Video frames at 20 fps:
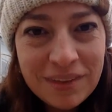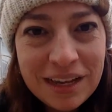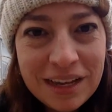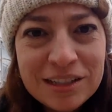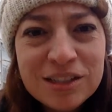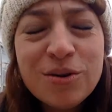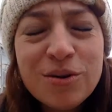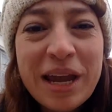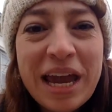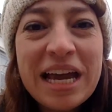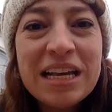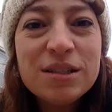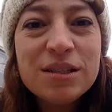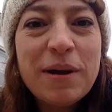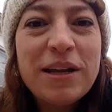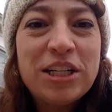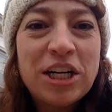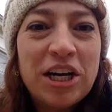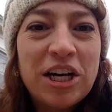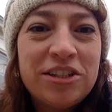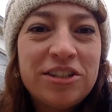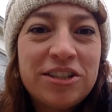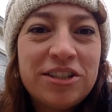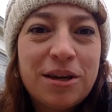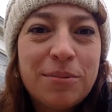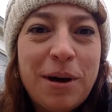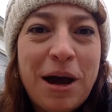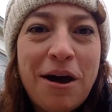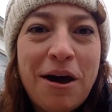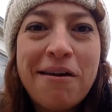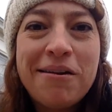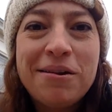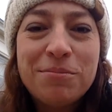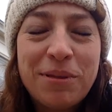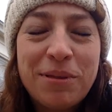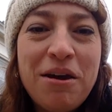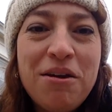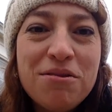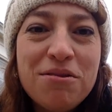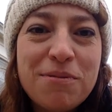So I asked my daughter to come out and
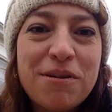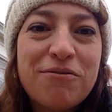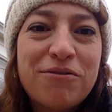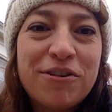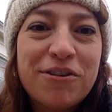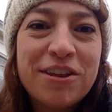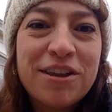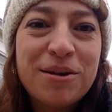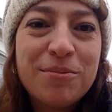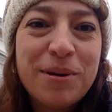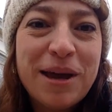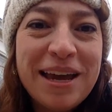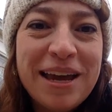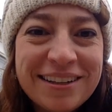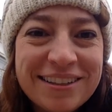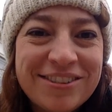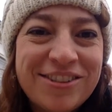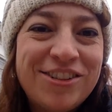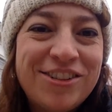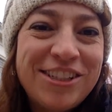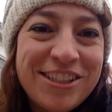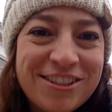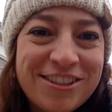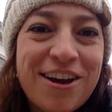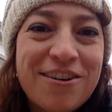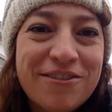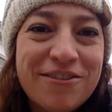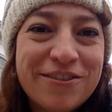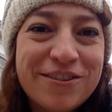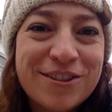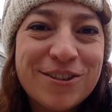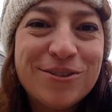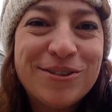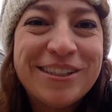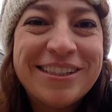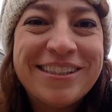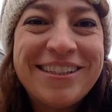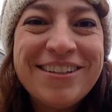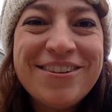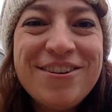play with me for a little bit. She's off of school
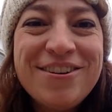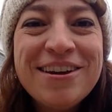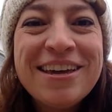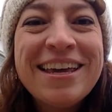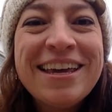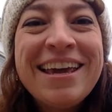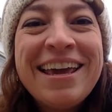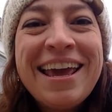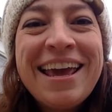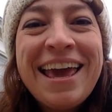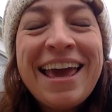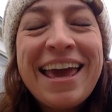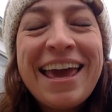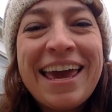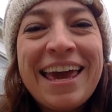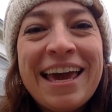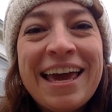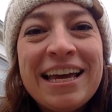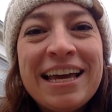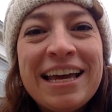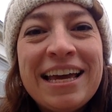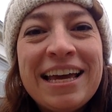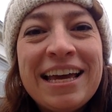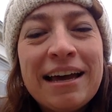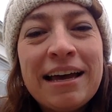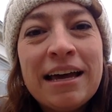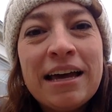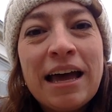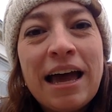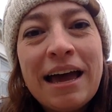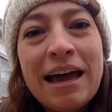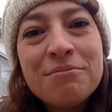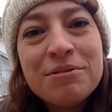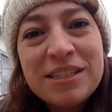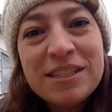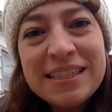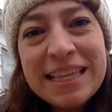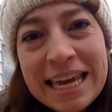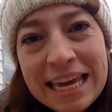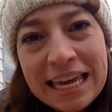too. And uh, I
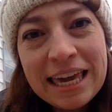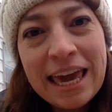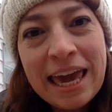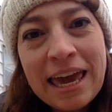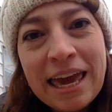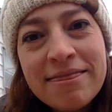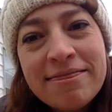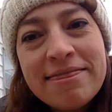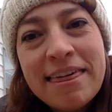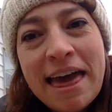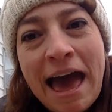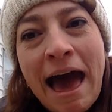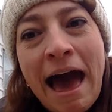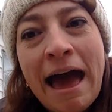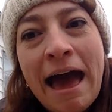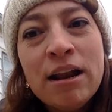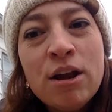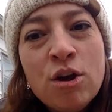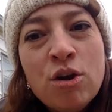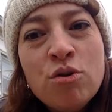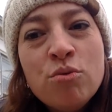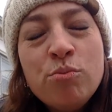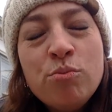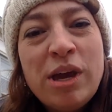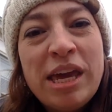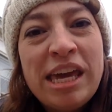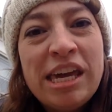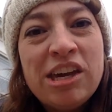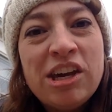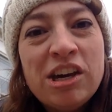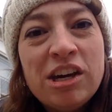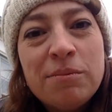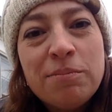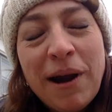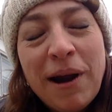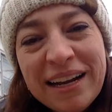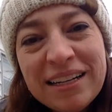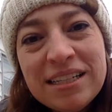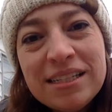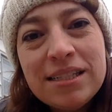was thinking that we could
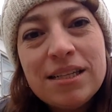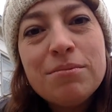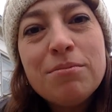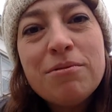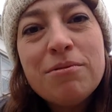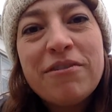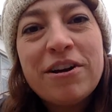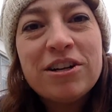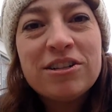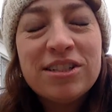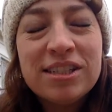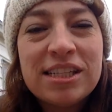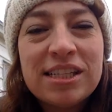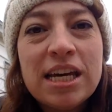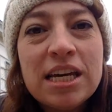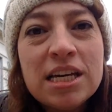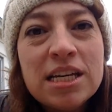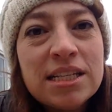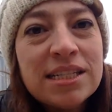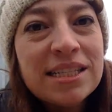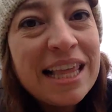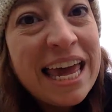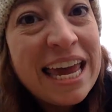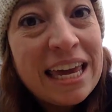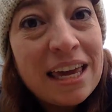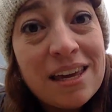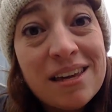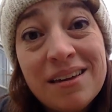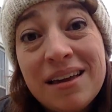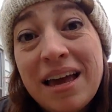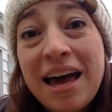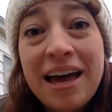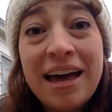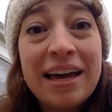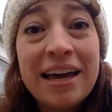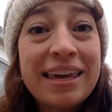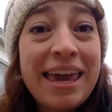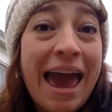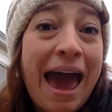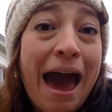practice some of our skills like
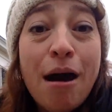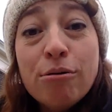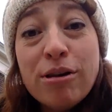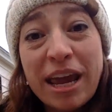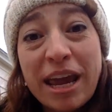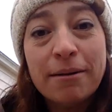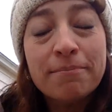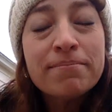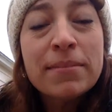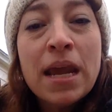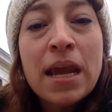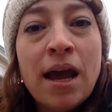uh, counting.